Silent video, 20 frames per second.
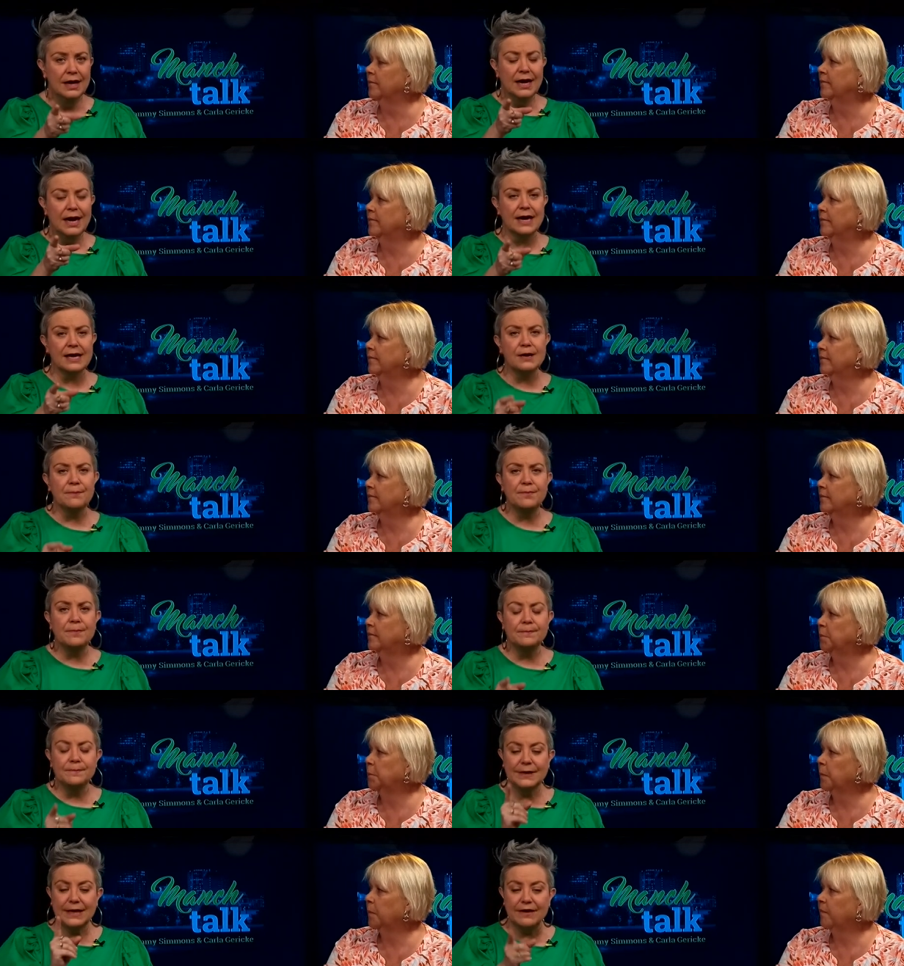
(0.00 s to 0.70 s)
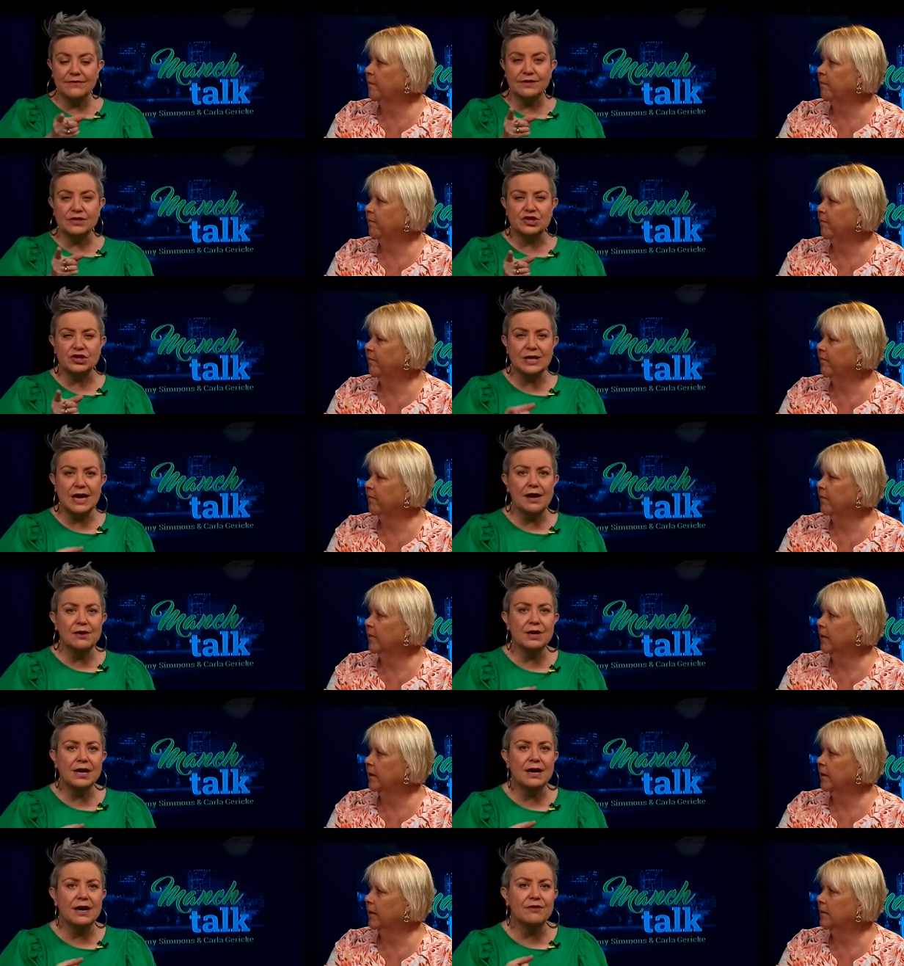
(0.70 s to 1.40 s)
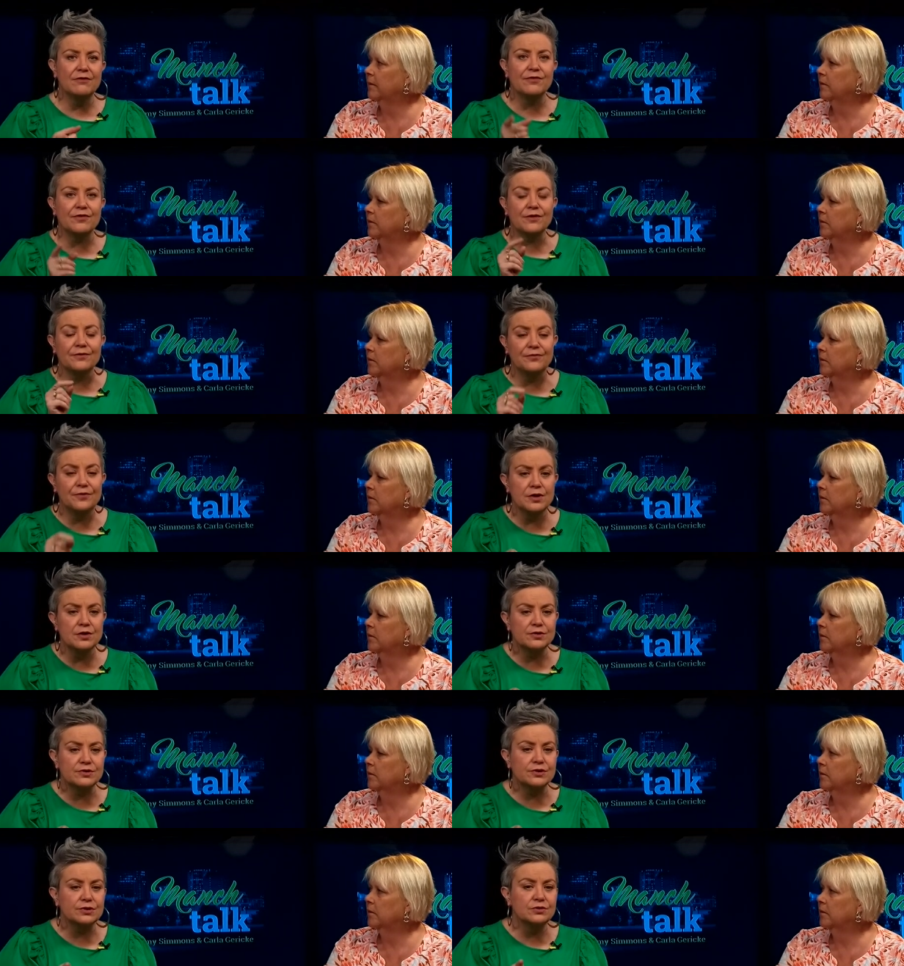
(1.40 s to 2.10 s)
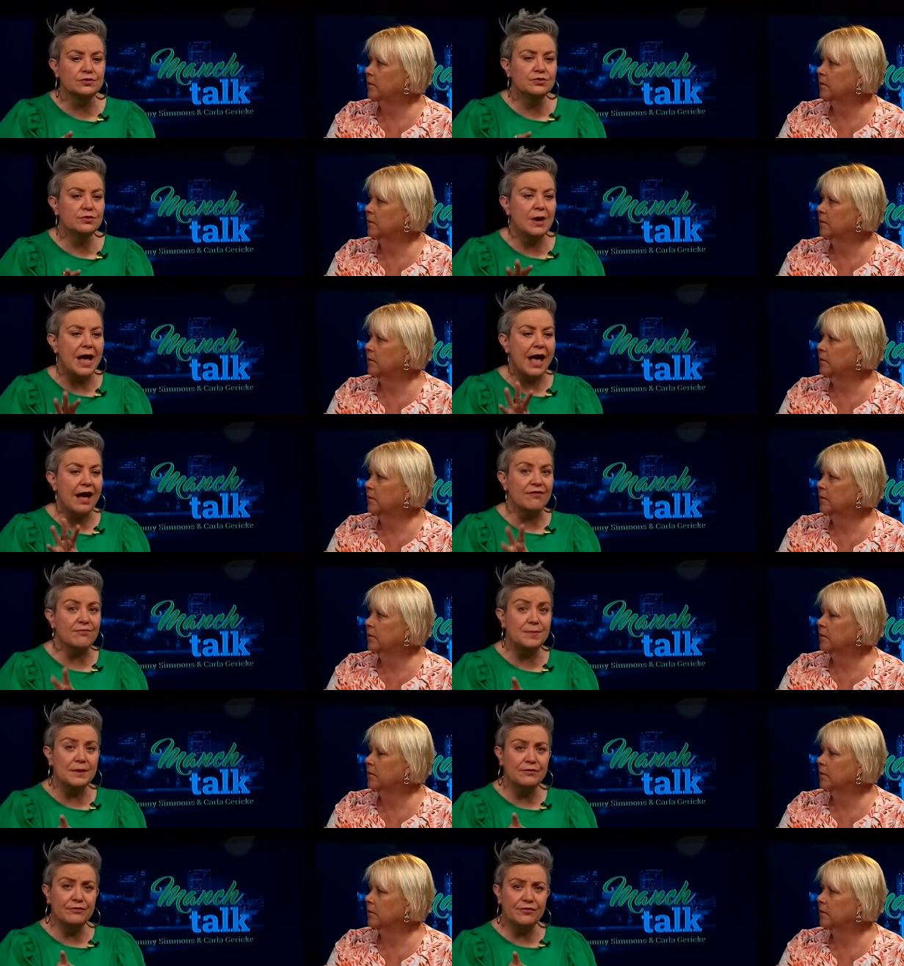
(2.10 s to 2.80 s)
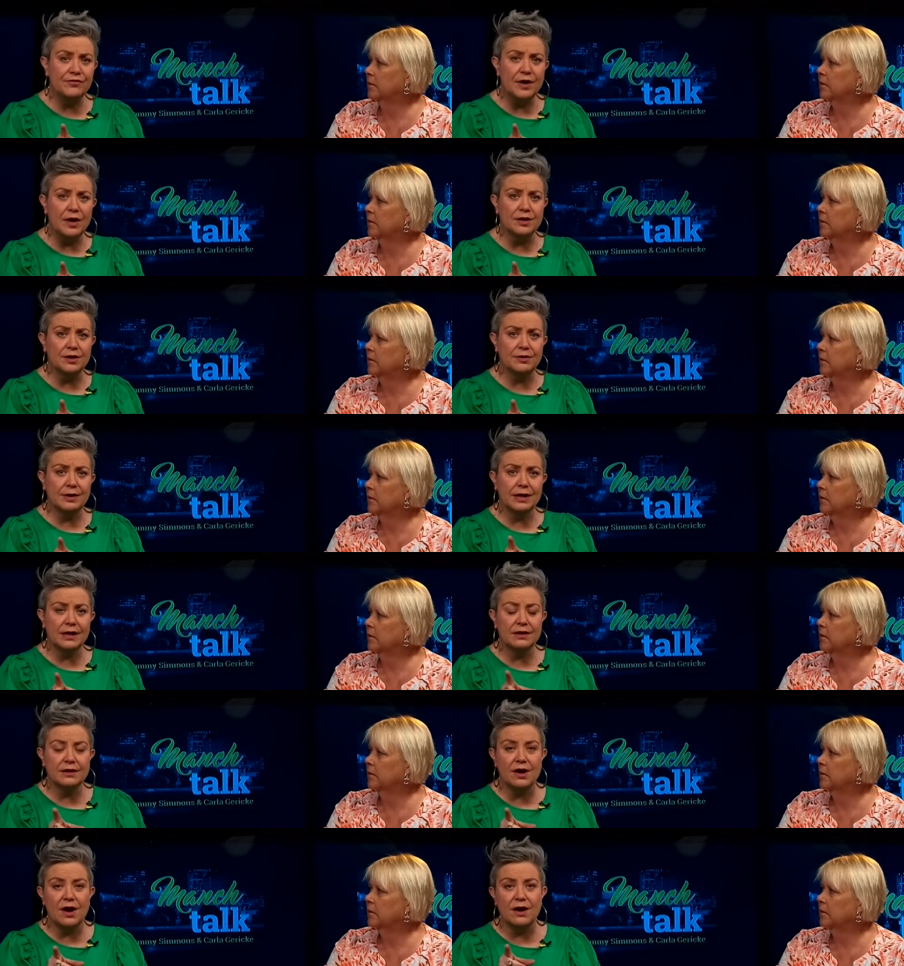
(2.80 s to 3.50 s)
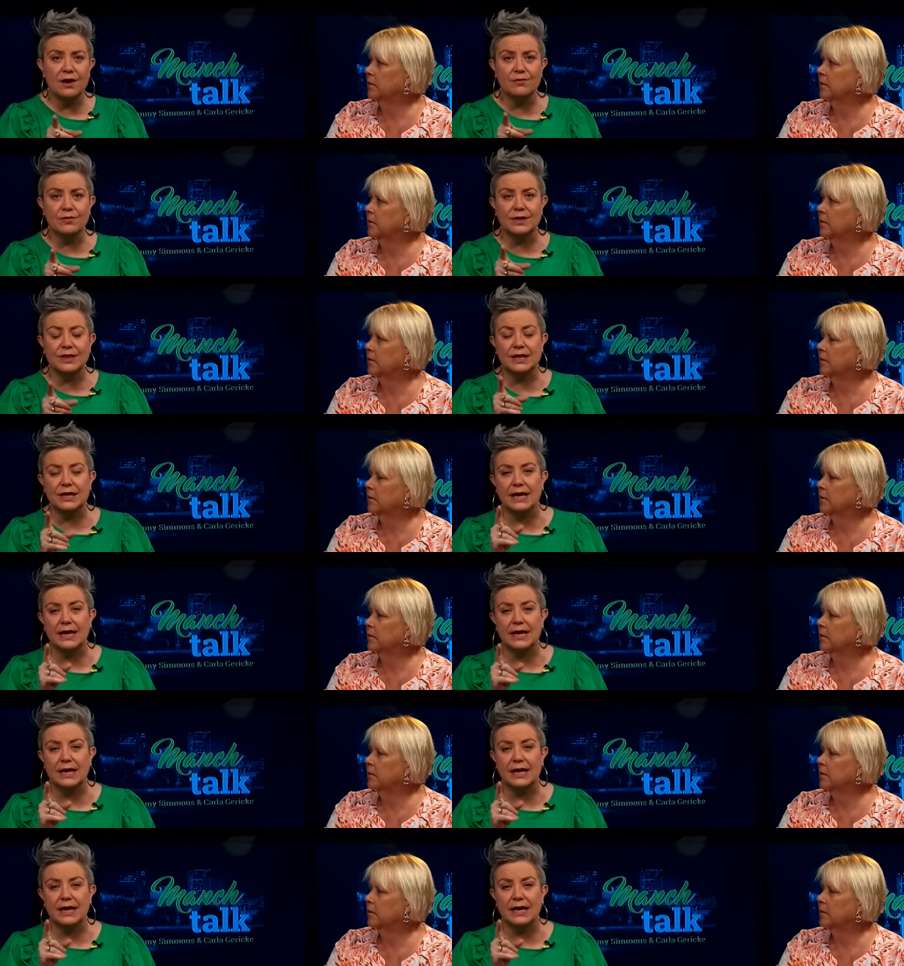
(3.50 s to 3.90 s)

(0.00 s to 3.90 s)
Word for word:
Speaker 1: I'm gonna give a shout out for folks who have been following along with the